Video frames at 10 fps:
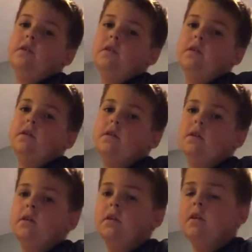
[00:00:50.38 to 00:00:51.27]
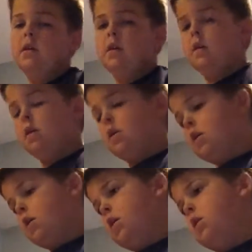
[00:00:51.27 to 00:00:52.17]

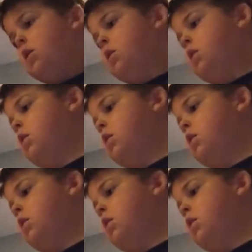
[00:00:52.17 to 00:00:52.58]
(silence)